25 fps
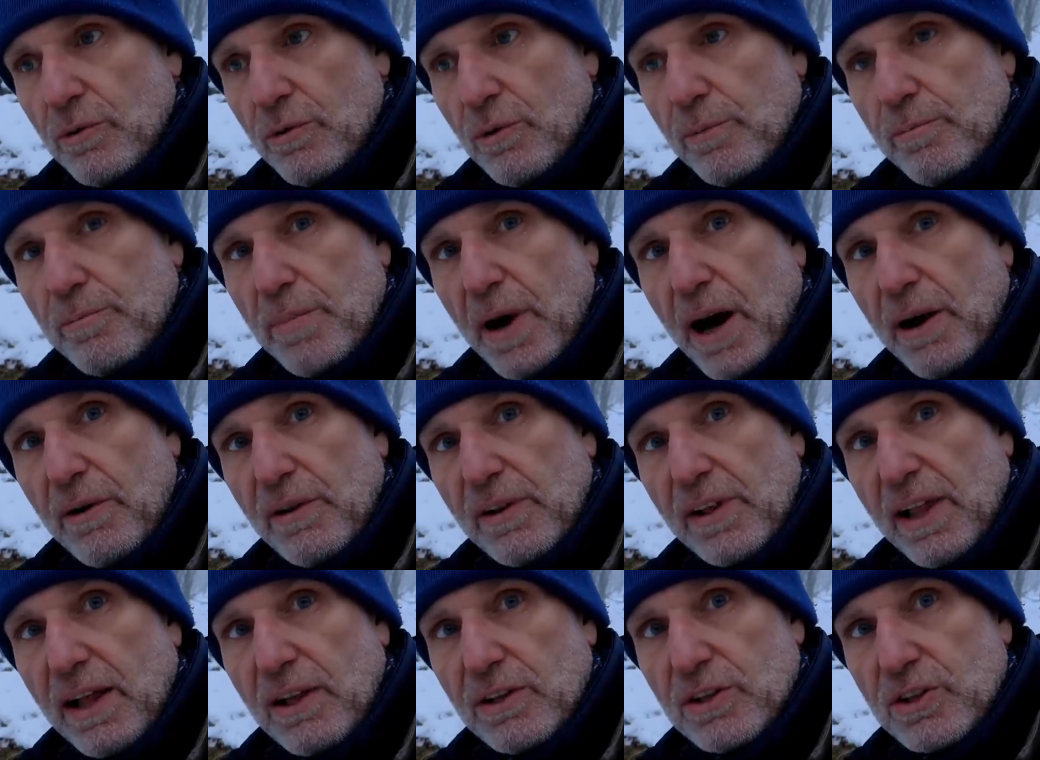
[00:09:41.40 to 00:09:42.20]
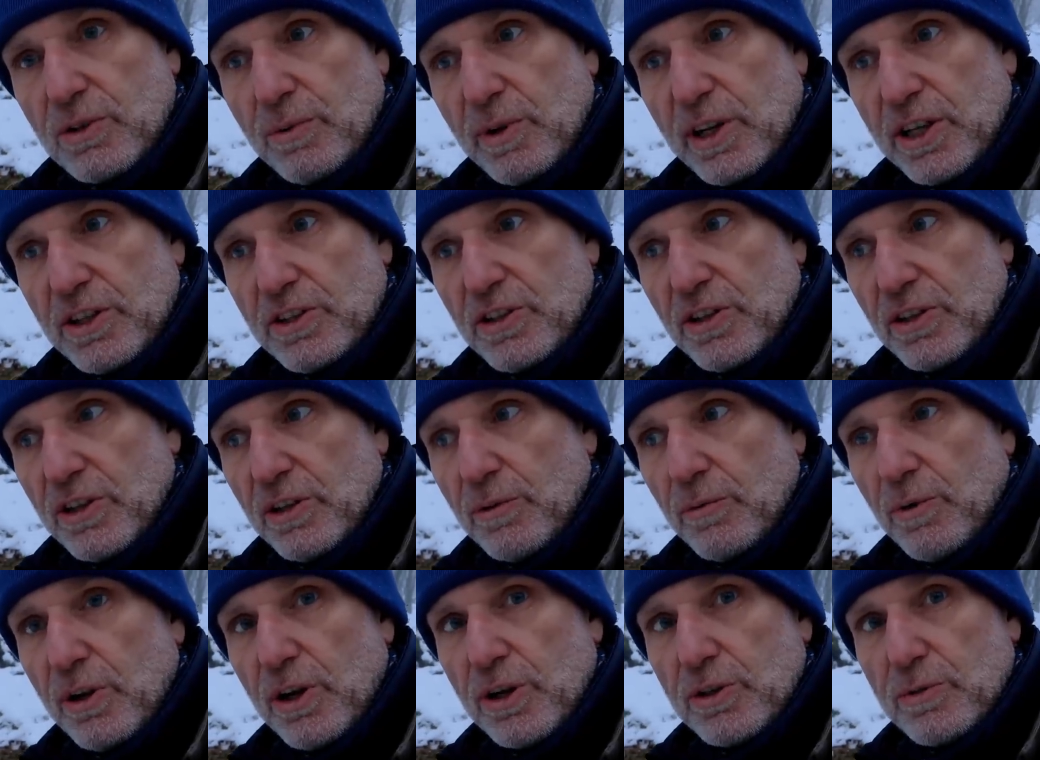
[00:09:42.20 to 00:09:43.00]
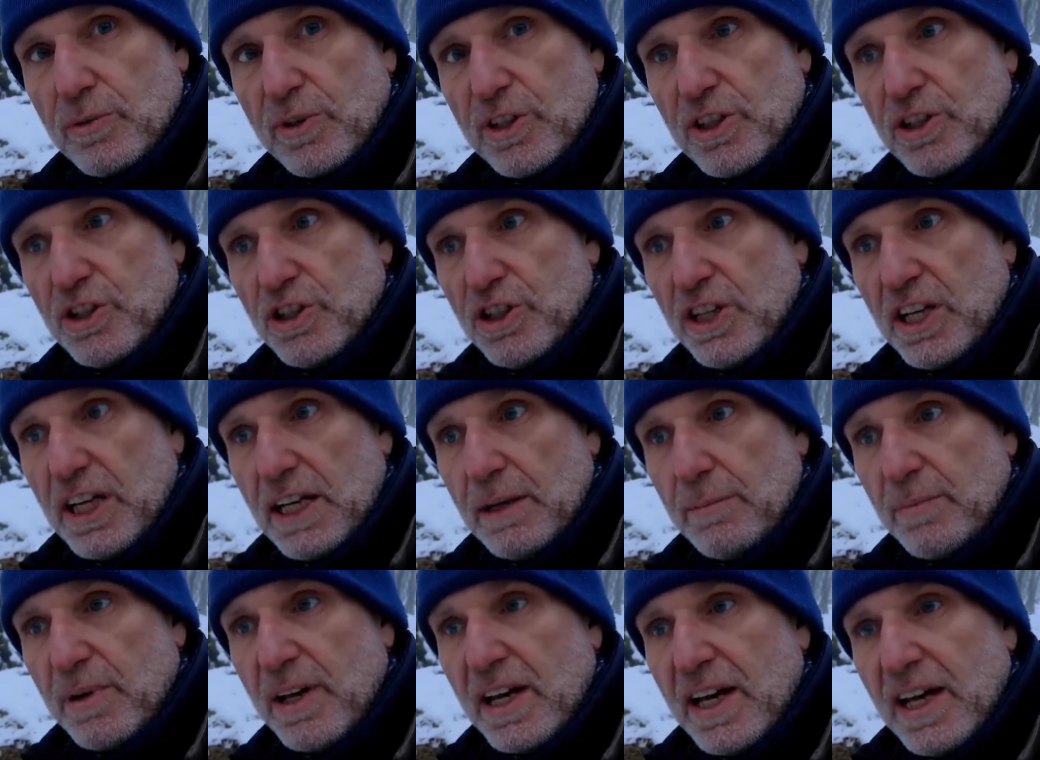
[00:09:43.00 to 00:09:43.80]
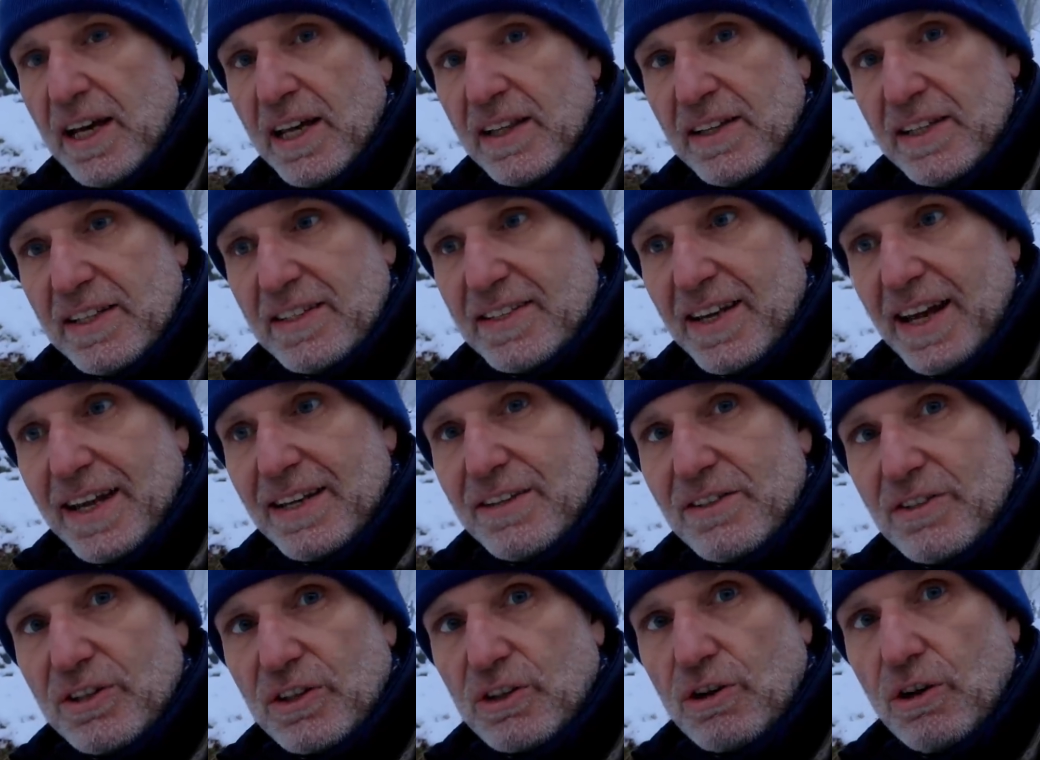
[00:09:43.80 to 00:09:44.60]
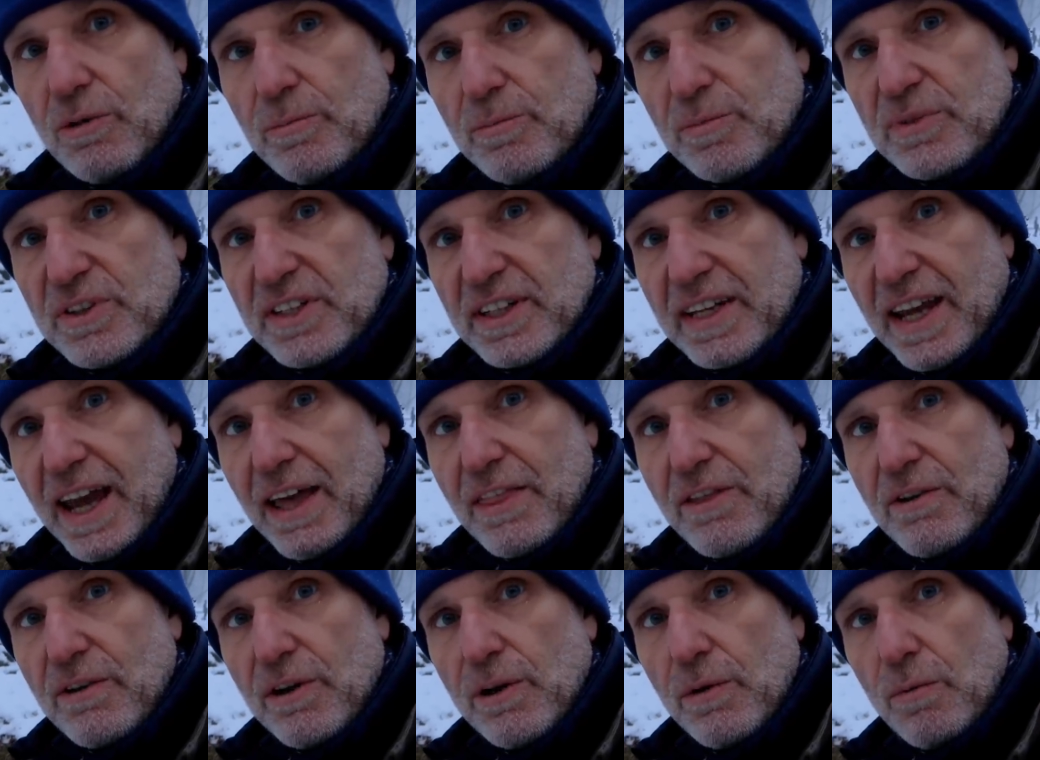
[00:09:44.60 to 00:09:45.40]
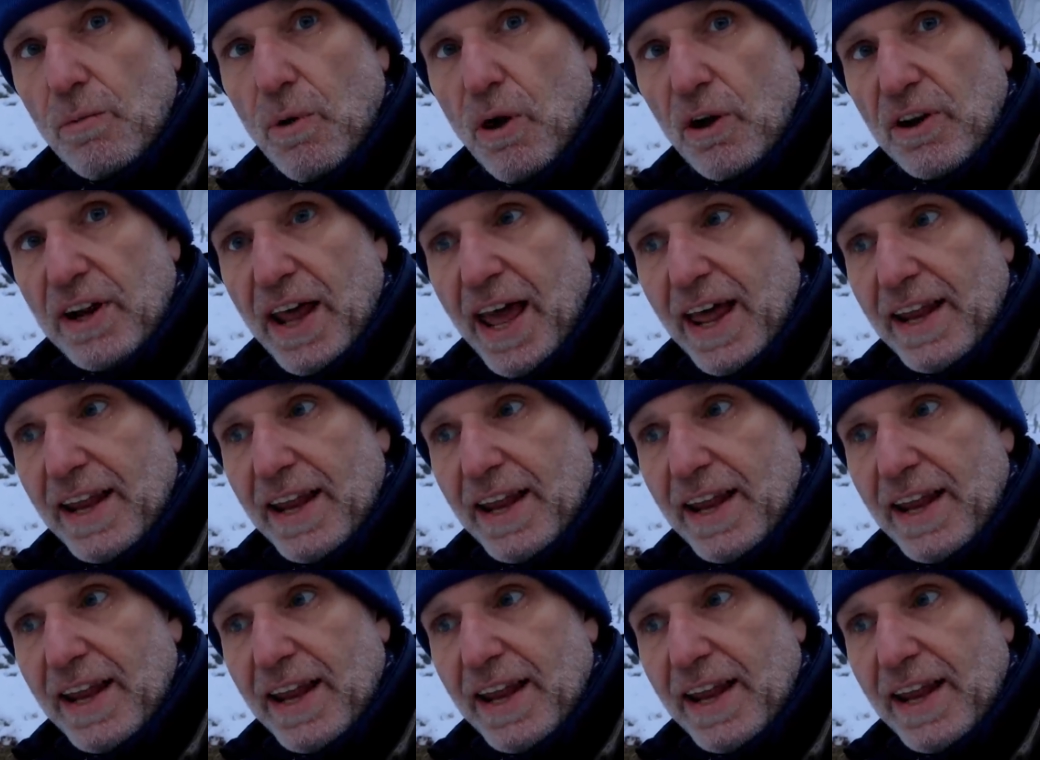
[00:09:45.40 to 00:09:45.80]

run parallel to each other, whereas with sheep they tend to come together at one